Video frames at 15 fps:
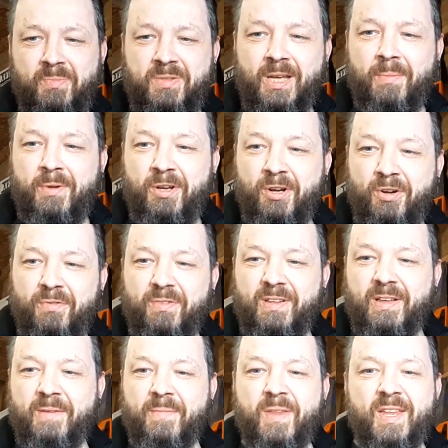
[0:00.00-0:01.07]
coming off
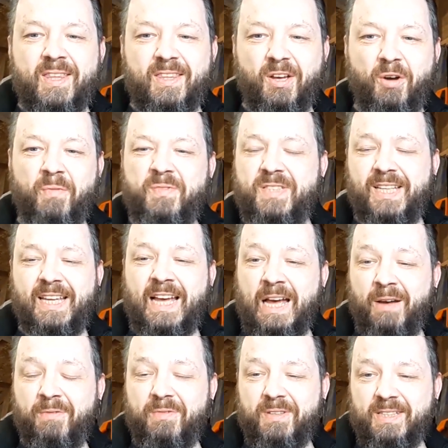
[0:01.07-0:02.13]
that obviously
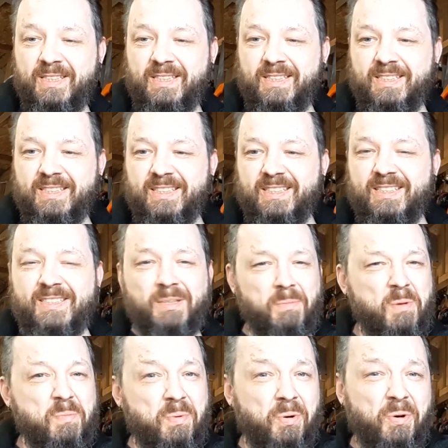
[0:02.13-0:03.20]
have some
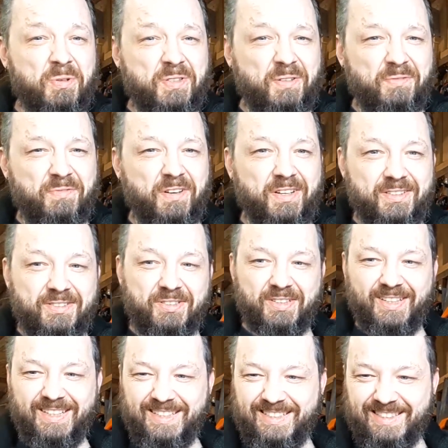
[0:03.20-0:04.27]
important function.